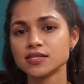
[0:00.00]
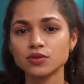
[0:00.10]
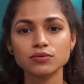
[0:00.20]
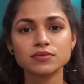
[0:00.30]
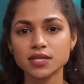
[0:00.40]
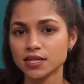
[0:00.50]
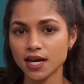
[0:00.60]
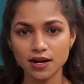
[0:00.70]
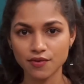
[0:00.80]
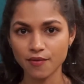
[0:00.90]
still didn't
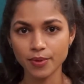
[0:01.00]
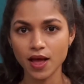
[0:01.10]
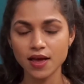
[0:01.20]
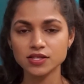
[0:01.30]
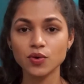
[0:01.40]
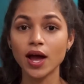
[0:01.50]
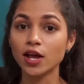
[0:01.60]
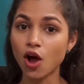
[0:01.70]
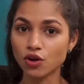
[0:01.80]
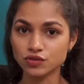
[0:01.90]
get any reply, so I
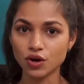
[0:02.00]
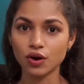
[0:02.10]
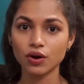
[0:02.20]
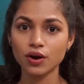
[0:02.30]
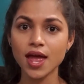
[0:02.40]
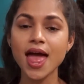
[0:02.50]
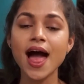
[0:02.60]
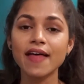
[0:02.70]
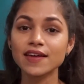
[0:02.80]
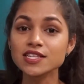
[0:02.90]
called her.
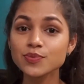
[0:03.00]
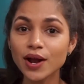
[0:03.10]
And that's when I